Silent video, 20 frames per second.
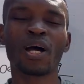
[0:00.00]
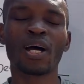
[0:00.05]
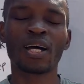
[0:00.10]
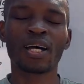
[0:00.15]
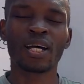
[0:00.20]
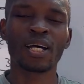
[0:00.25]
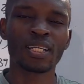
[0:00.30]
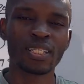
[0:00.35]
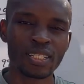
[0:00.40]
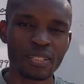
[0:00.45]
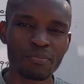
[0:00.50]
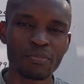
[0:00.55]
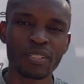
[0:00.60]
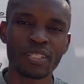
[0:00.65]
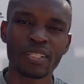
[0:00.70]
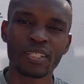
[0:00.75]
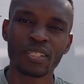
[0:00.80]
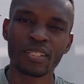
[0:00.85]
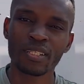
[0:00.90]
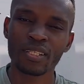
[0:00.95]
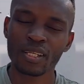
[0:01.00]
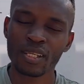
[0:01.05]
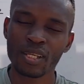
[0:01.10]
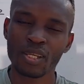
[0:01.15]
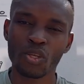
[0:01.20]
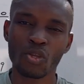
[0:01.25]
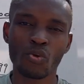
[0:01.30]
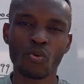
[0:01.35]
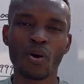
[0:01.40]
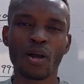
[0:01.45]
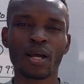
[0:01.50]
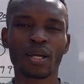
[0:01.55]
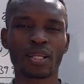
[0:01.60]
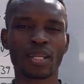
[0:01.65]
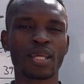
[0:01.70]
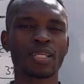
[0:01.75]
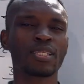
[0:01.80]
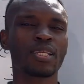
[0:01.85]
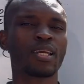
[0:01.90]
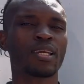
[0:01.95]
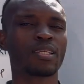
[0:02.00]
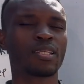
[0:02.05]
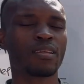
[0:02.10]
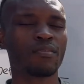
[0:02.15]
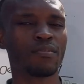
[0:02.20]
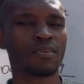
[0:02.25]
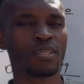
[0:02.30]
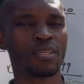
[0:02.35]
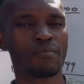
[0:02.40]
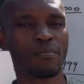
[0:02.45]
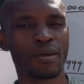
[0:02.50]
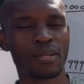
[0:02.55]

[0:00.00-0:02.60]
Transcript: are attempting your class activity.